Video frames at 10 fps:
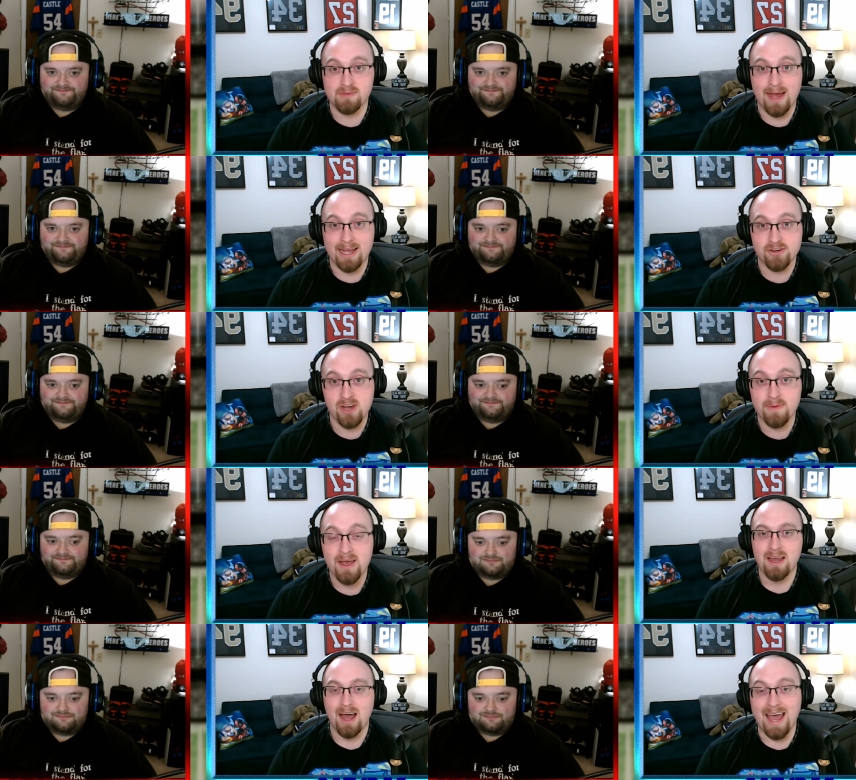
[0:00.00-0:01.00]
Speaker 1: matchup.
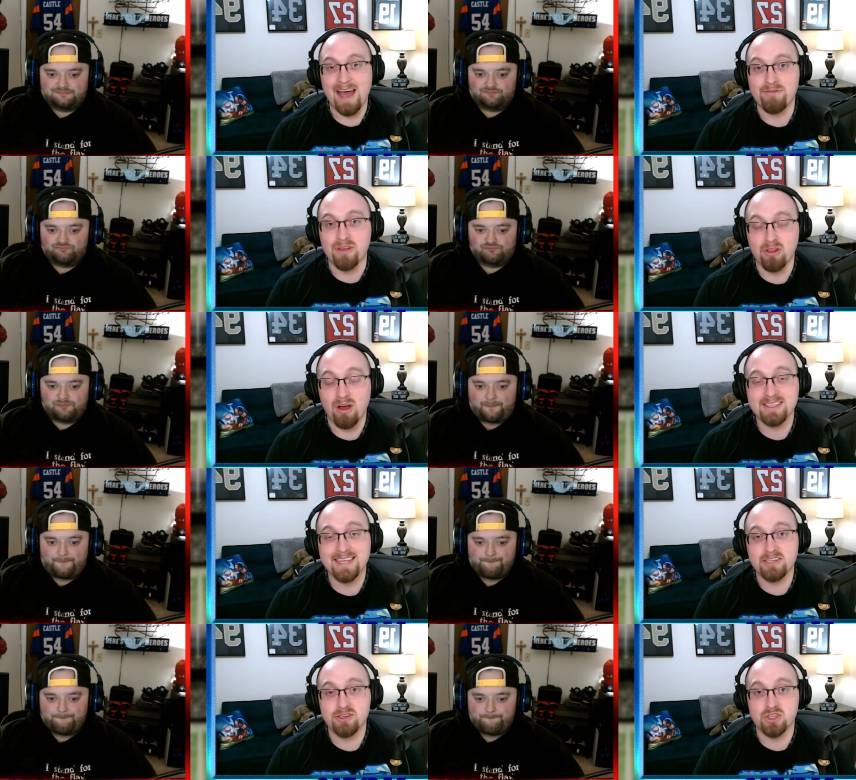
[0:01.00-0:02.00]
I have the Los
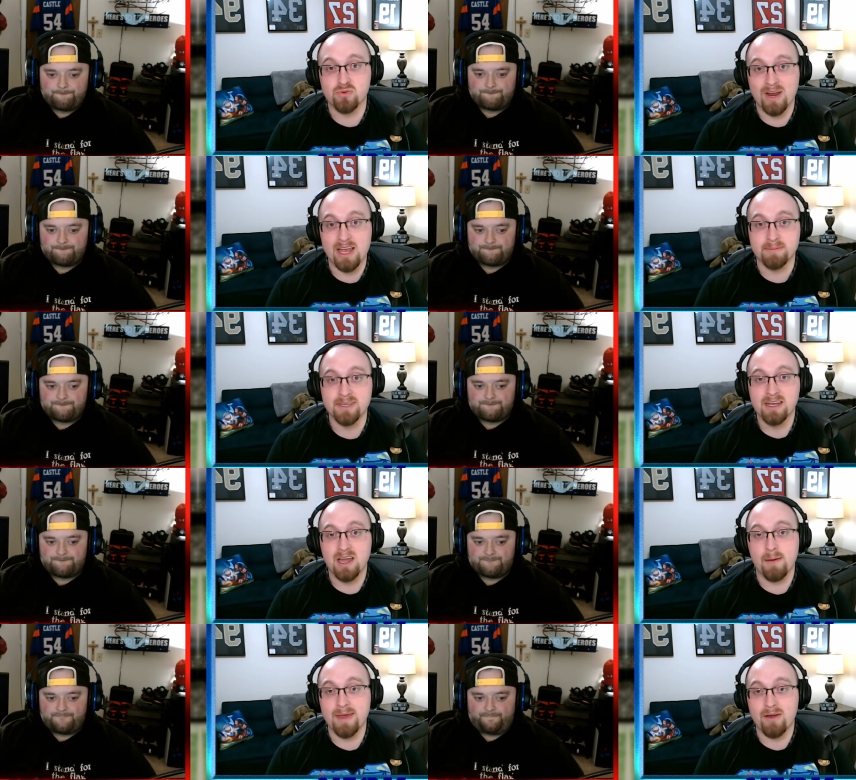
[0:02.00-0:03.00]
Angeles Rams
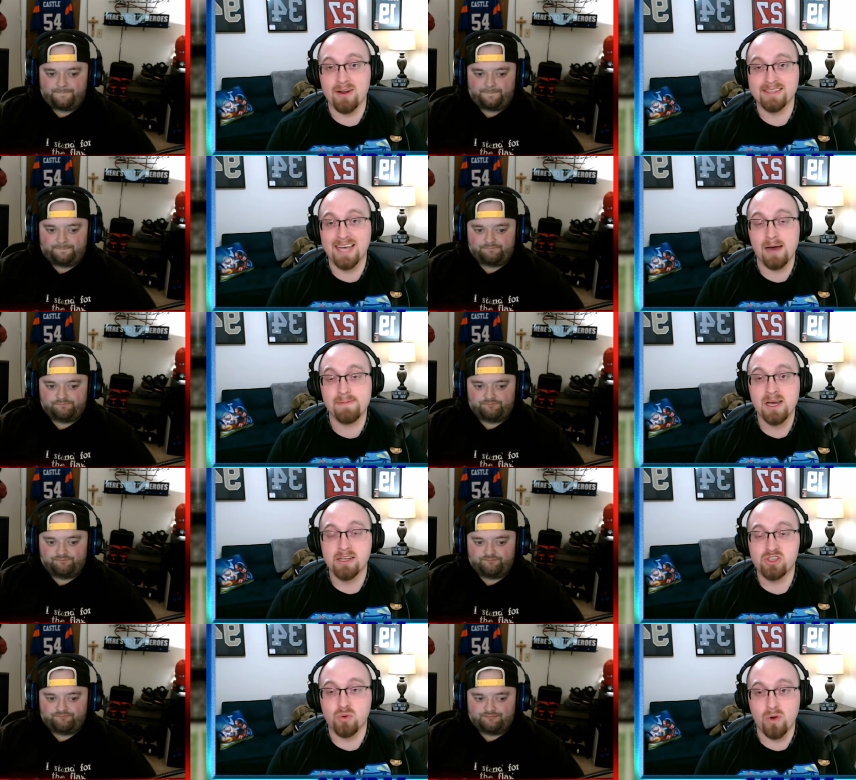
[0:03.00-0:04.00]
coming out on top
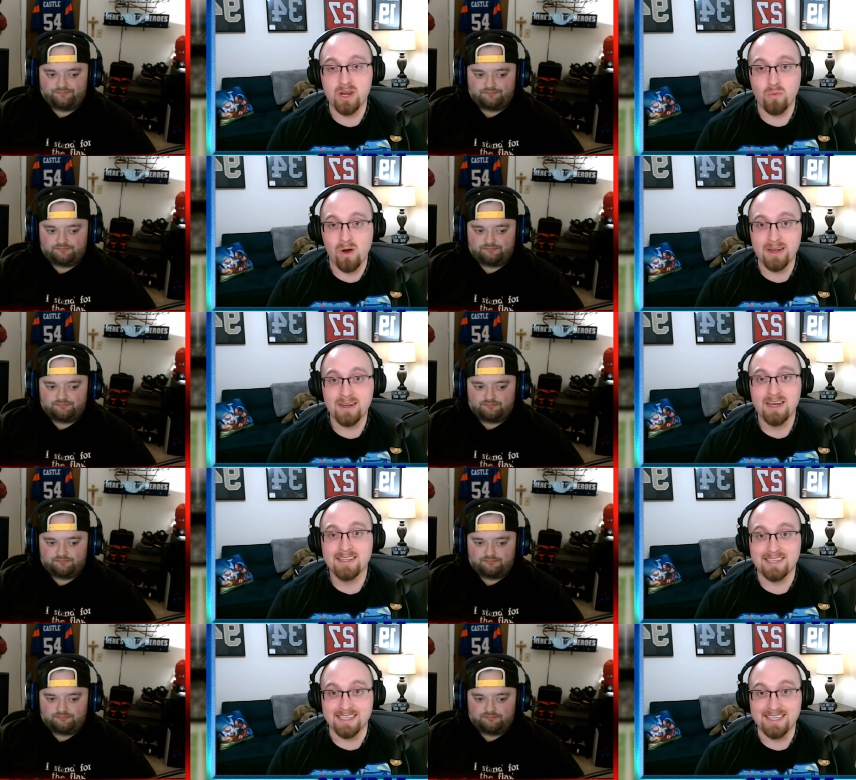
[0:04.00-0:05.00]
21
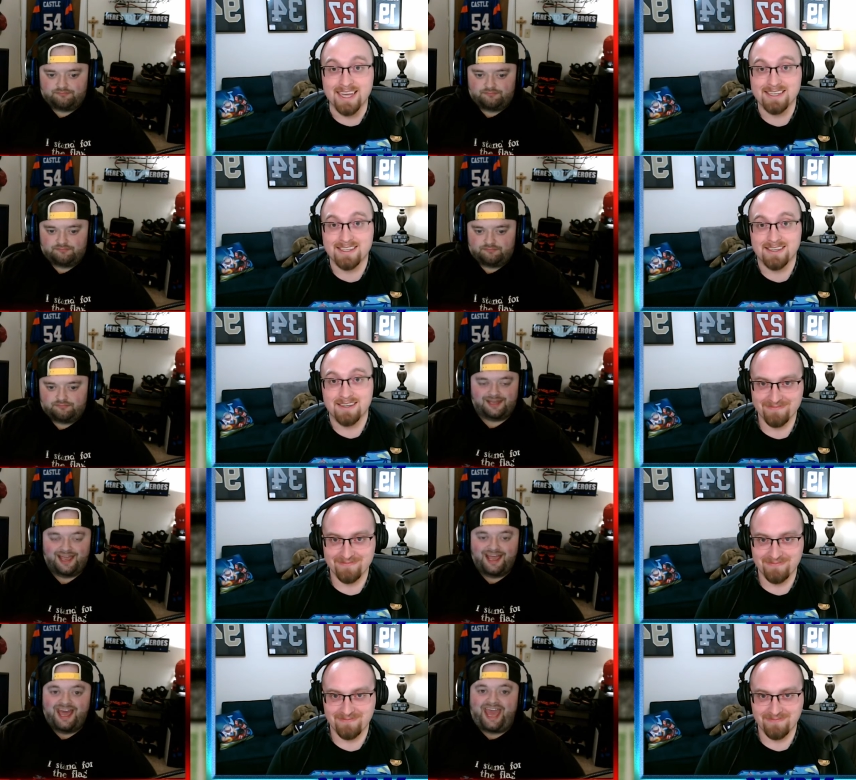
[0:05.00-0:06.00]
to 6.
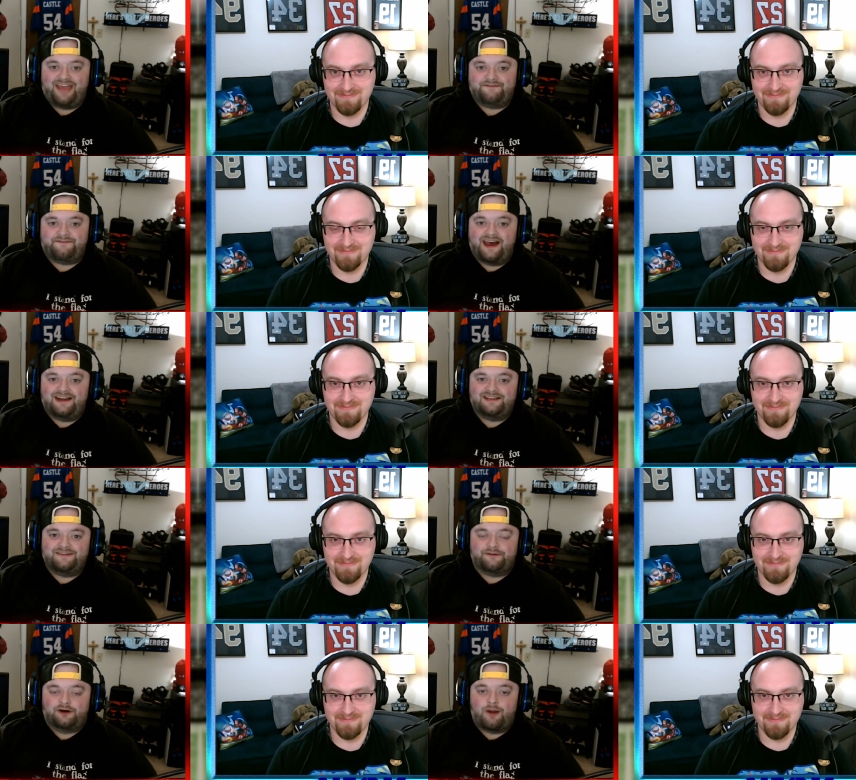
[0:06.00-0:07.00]
Speaker 2: And finally,
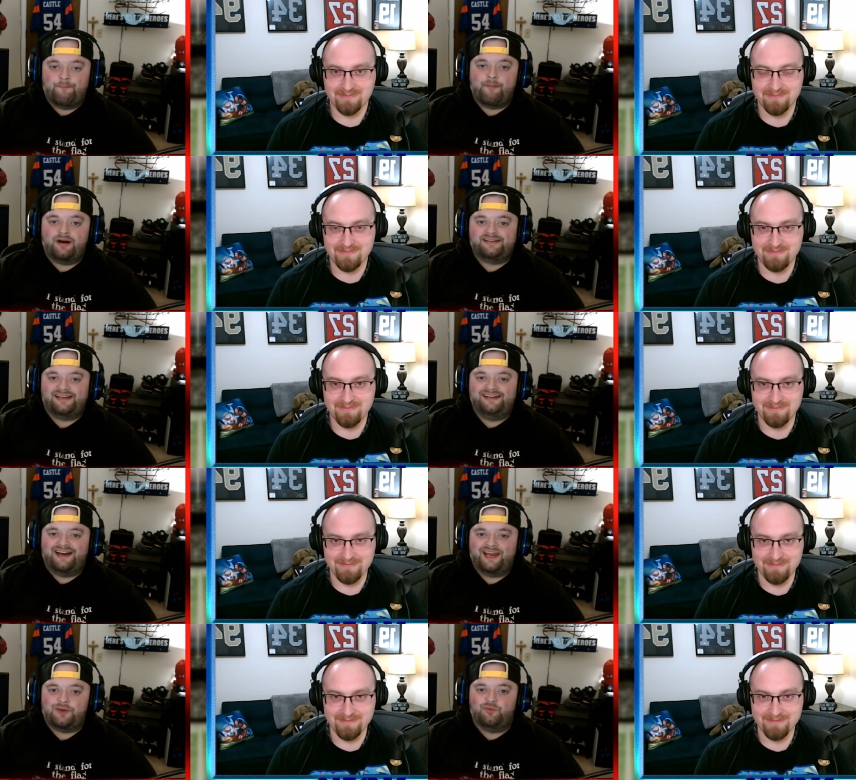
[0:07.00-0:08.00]
for our Monday
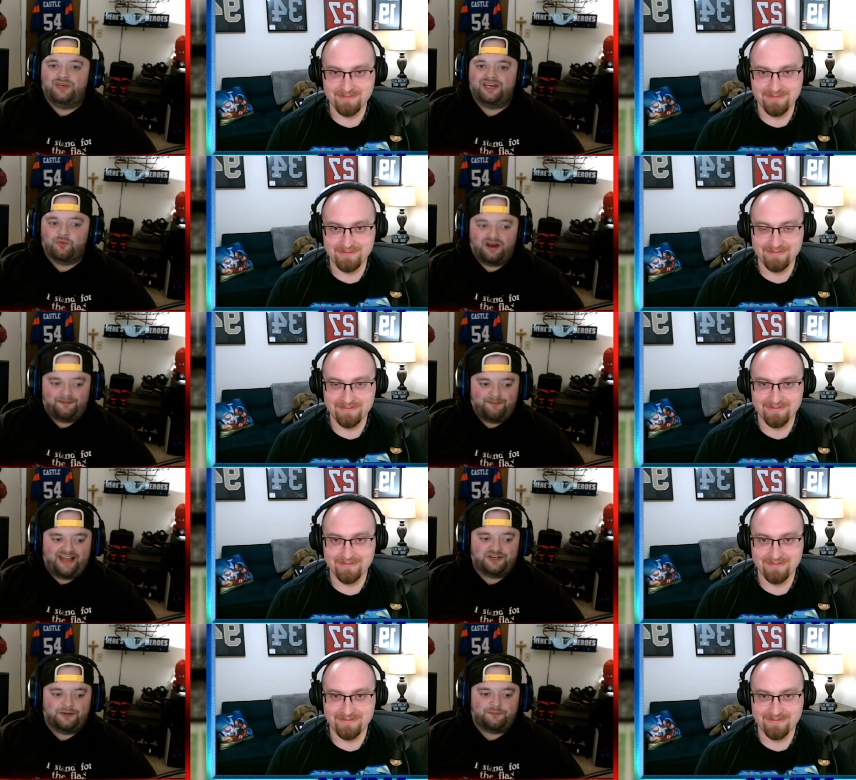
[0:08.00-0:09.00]
night week one
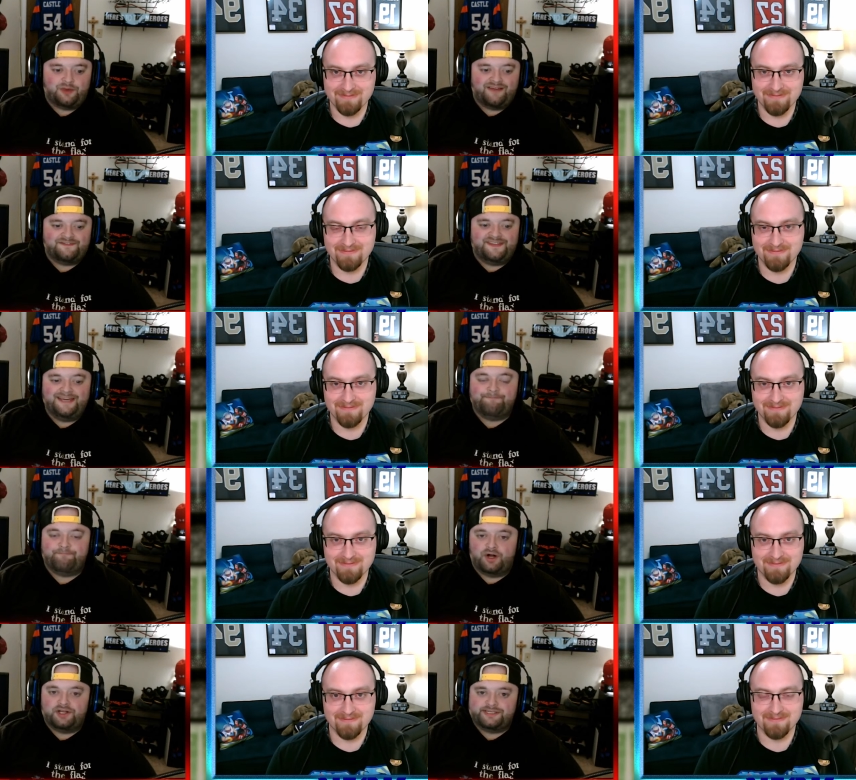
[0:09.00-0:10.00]
matchup, we have the
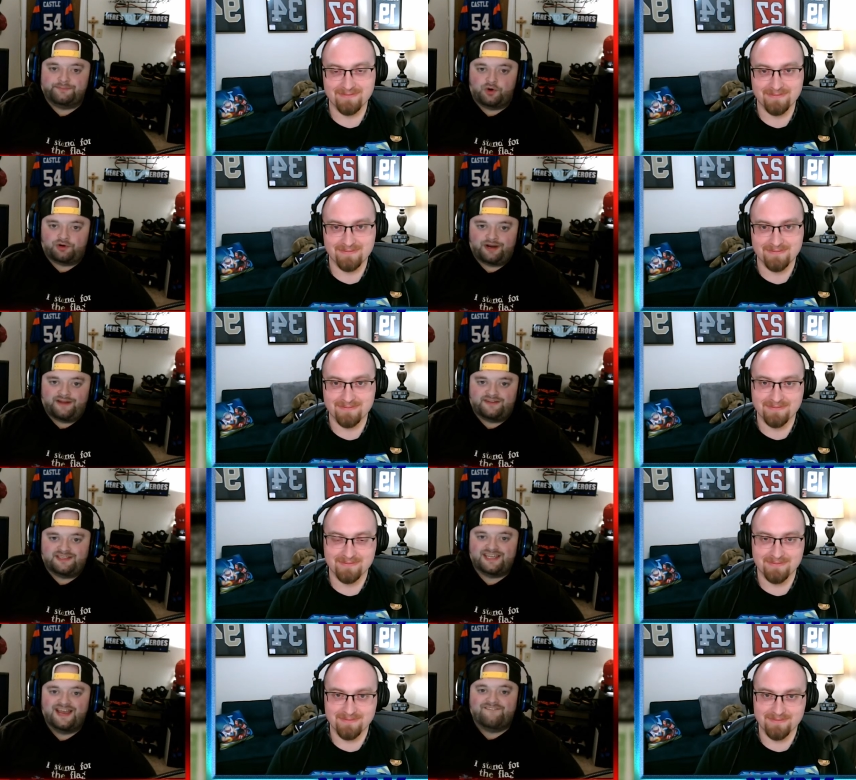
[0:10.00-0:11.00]
Baltimore
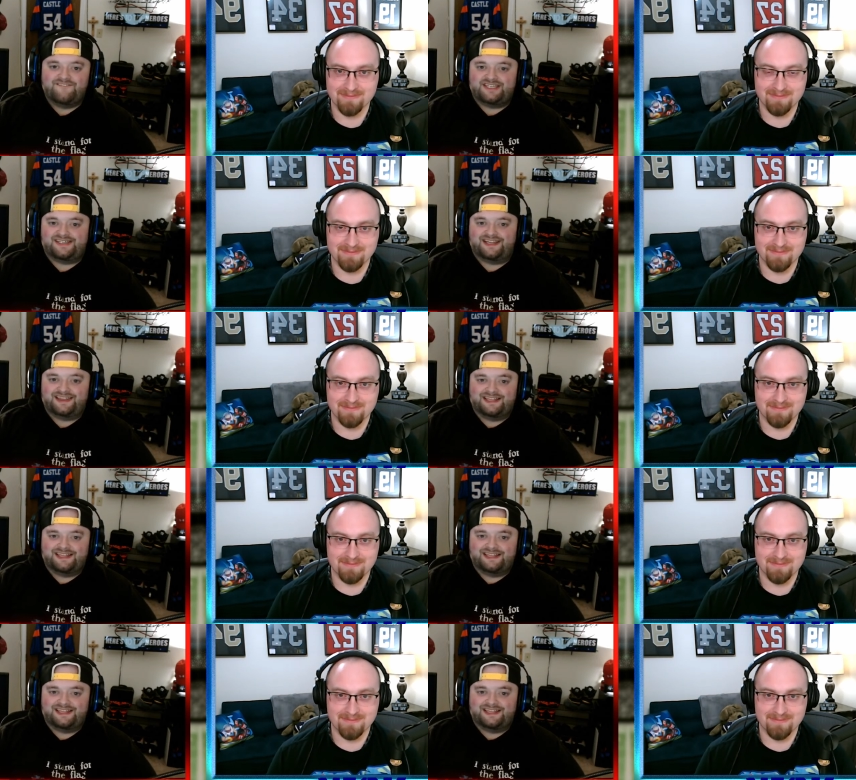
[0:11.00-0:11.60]
Ravens visiting the